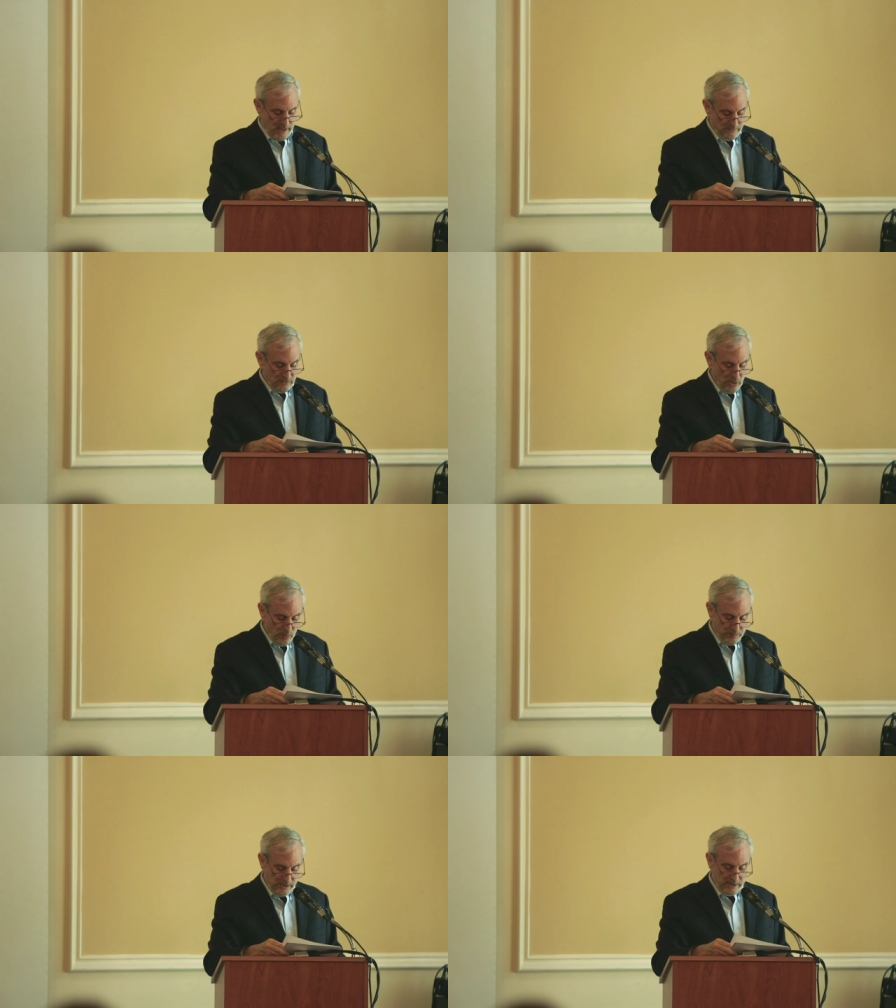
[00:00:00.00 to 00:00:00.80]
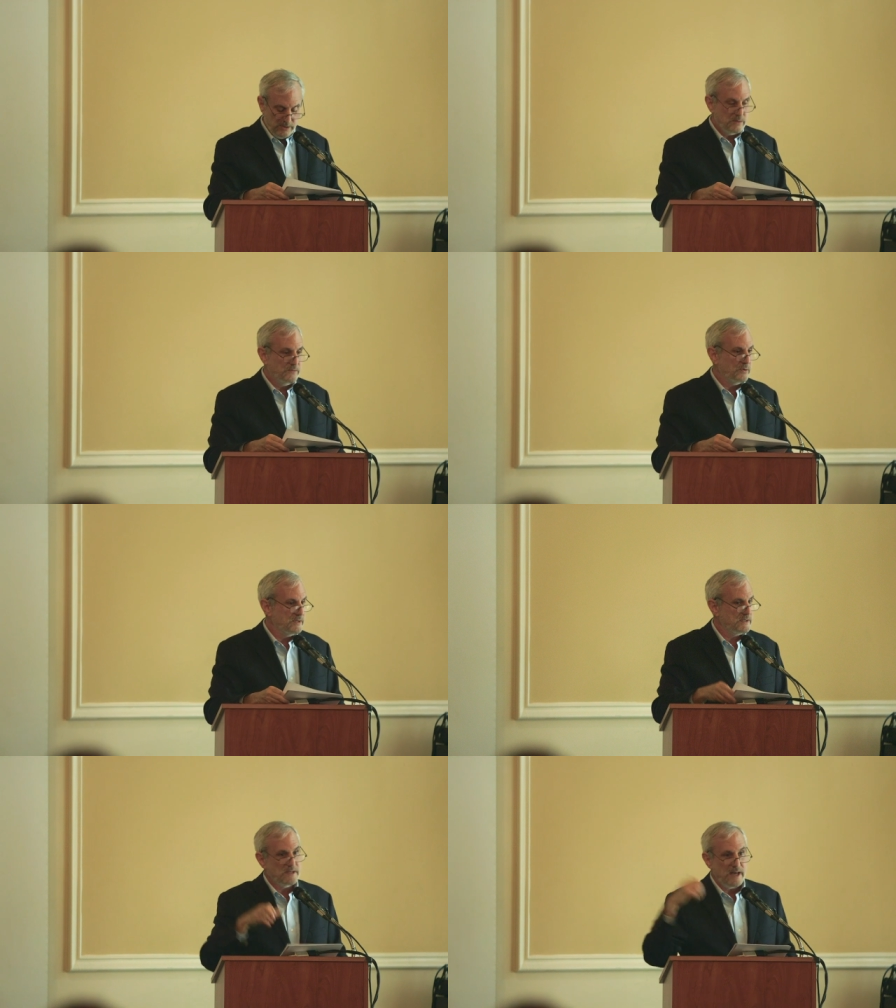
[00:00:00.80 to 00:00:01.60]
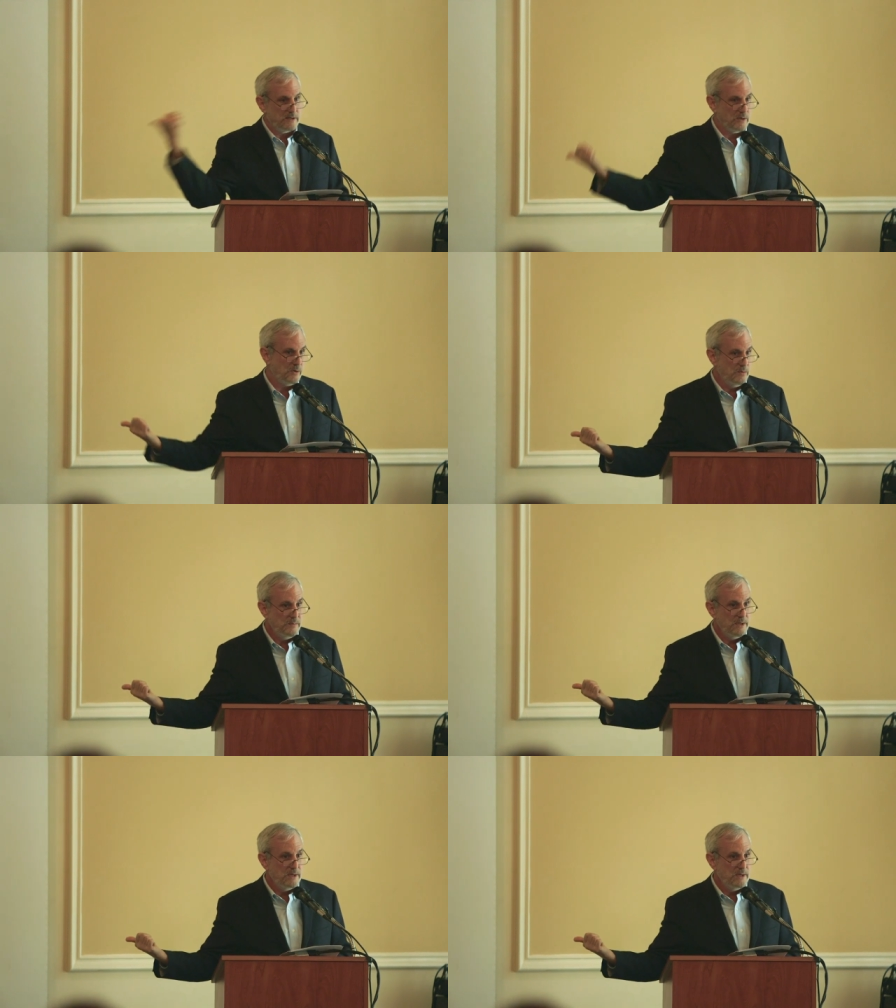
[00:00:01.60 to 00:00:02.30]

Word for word: have no political voice, not at home,